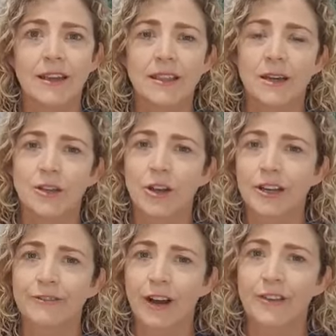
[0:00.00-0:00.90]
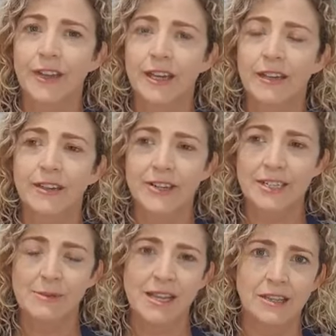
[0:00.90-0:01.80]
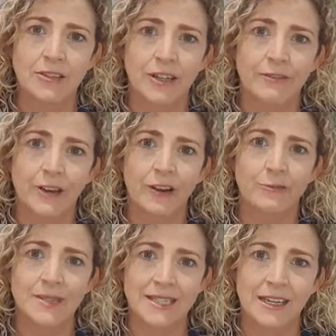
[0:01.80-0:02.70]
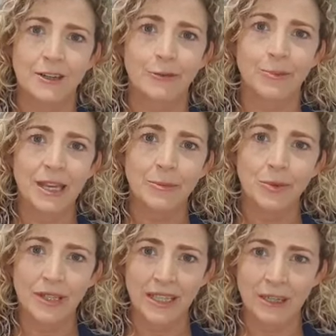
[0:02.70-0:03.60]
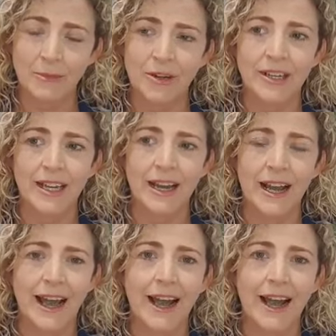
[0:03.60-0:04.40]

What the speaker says: that they're estimating that 95% of people in America